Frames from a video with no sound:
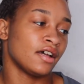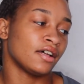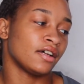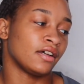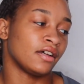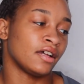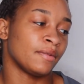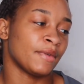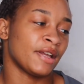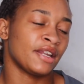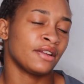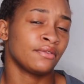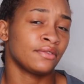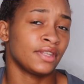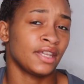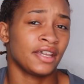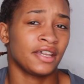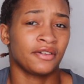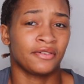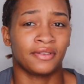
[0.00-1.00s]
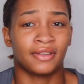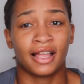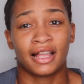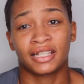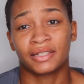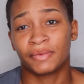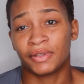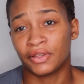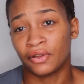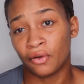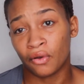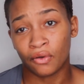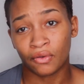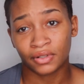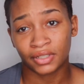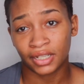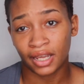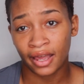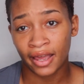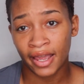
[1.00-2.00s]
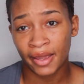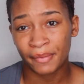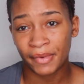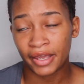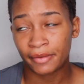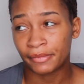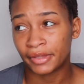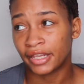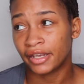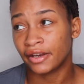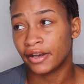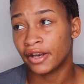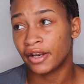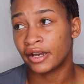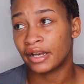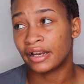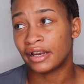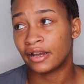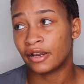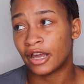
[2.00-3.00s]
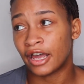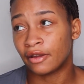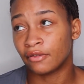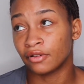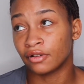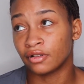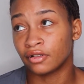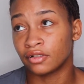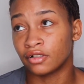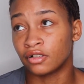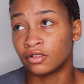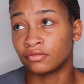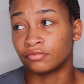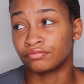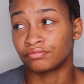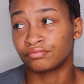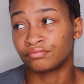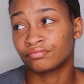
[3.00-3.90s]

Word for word: Um, I don't think it will last me the whole time I'm there. I will,